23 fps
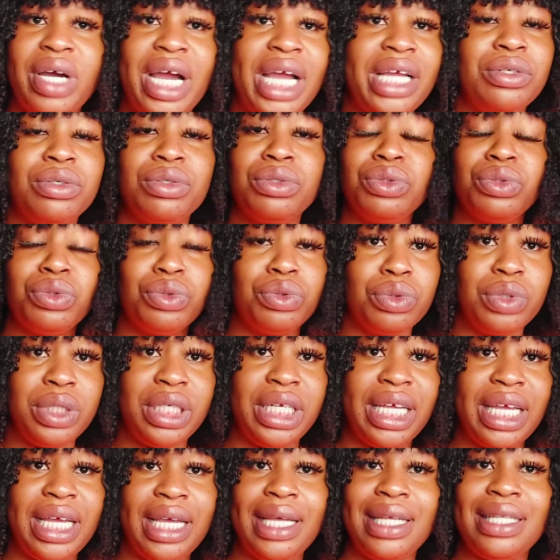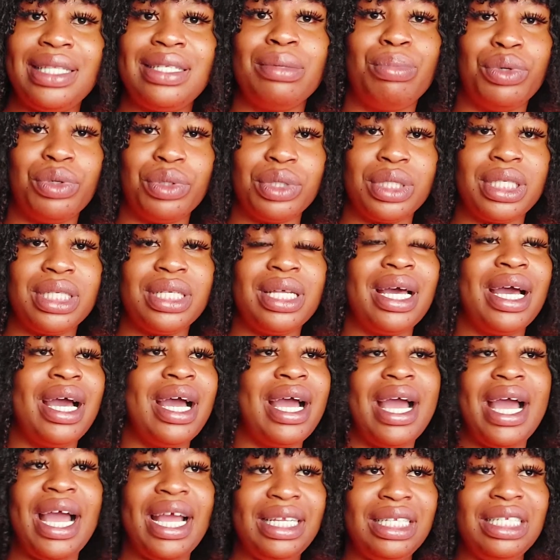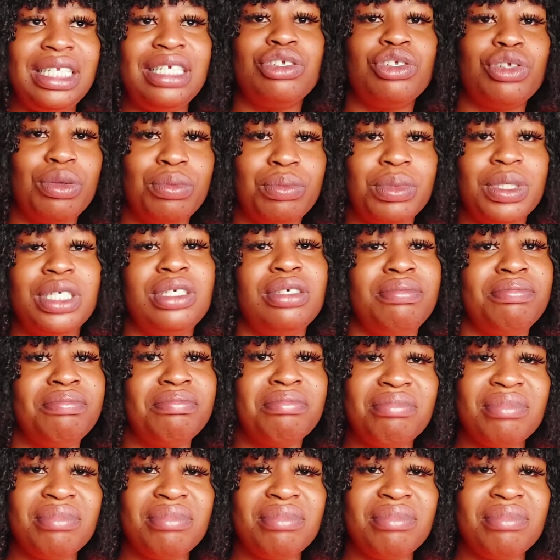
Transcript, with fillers: I don't know yet, but I need something.